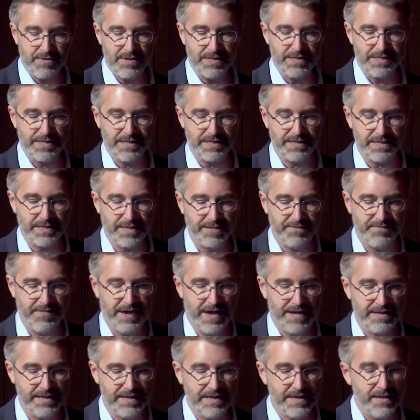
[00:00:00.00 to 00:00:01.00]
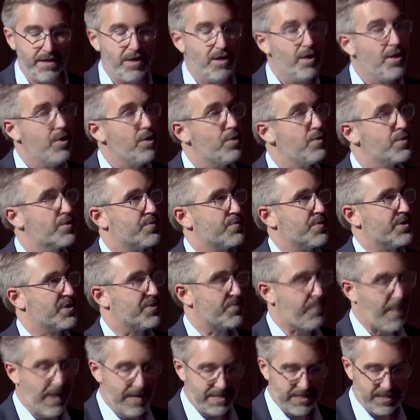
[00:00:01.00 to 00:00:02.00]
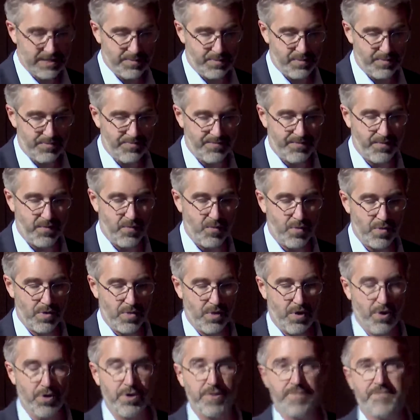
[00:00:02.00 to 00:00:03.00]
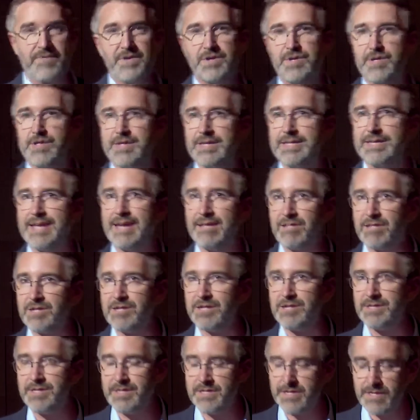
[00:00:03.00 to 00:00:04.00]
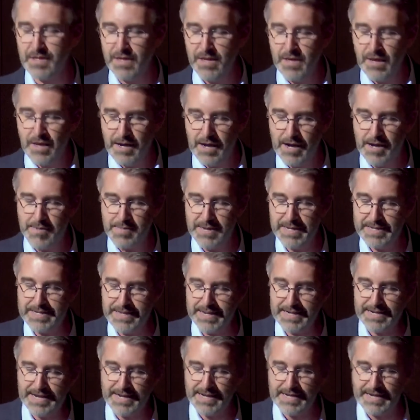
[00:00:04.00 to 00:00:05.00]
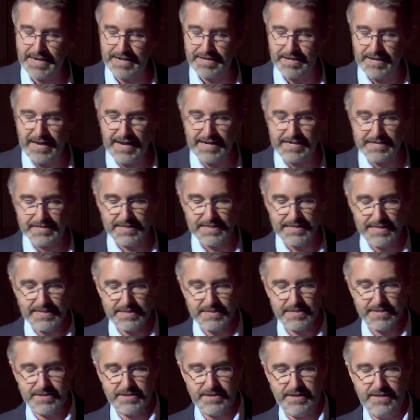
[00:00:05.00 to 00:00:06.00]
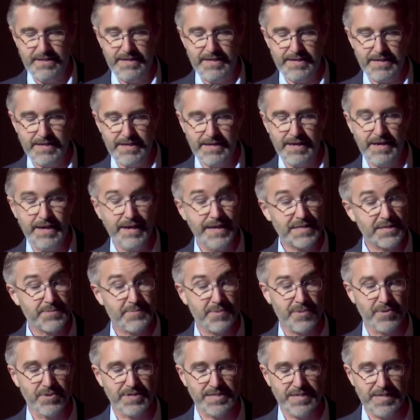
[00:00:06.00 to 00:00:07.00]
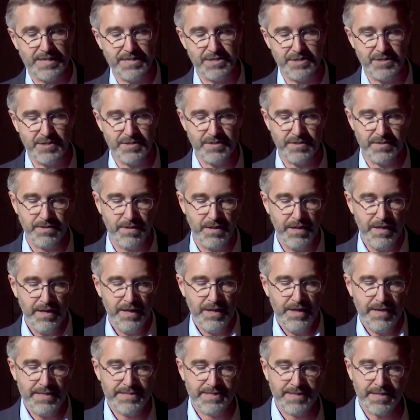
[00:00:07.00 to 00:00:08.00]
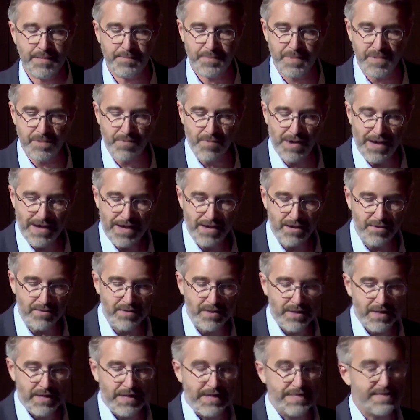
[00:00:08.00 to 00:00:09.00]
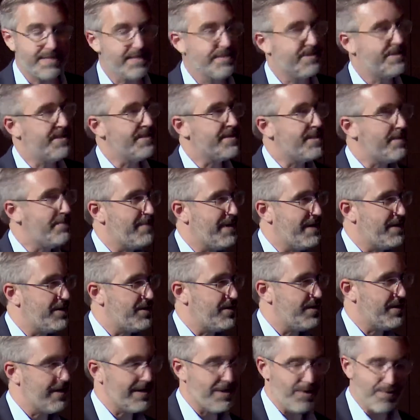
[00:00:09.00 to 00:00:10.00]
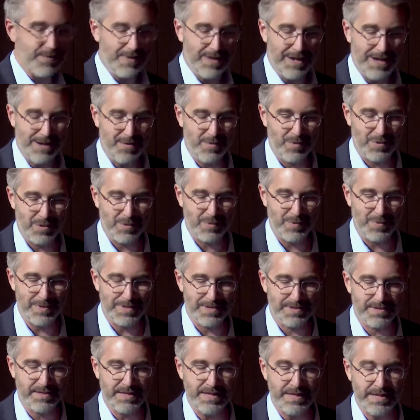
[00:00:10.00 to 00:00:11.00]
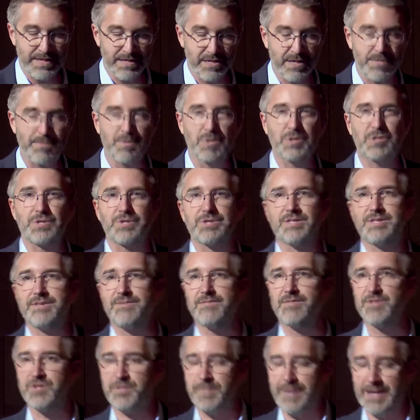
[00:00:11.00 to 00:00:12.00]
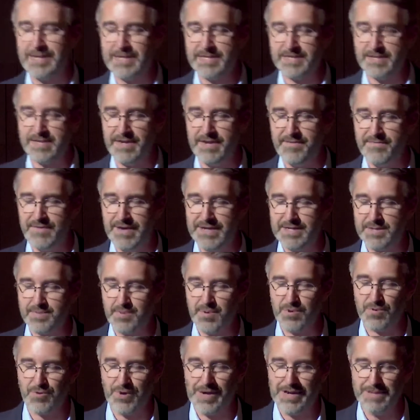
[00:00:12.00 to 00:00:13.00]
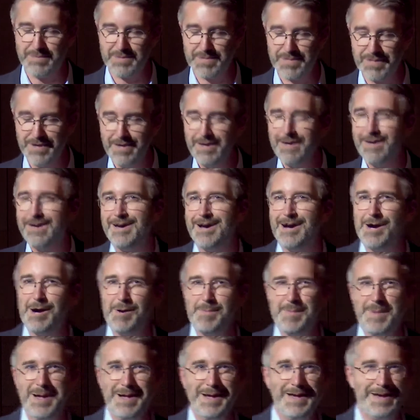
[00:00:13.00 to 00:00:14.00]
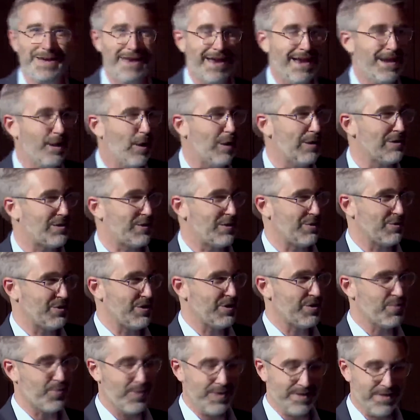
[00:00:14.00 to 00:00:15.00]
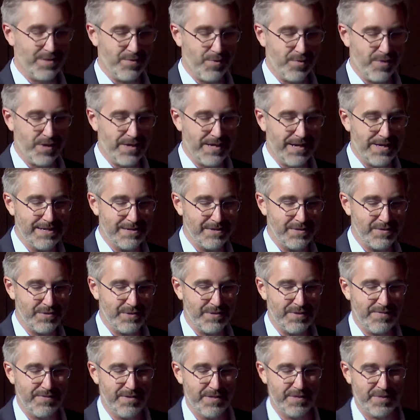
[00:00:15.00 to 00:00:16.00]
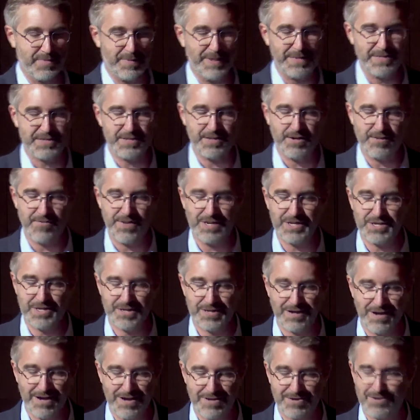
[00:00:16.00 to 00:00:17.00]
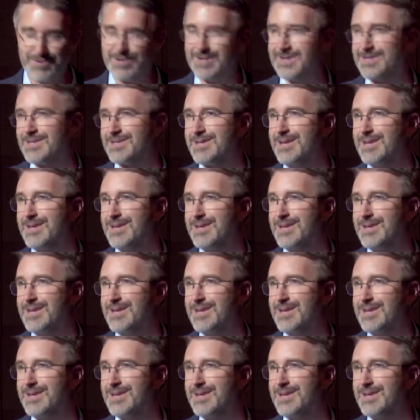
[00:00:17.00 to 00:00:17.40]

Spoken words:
Silicon Valley, who's responsible for artificial intelligence and data analytics and exploitation. And Sapna Rao is a system engineer that I work with in commercial civil space advanced programs. And also she's one of the organizers of the Space Generation Congress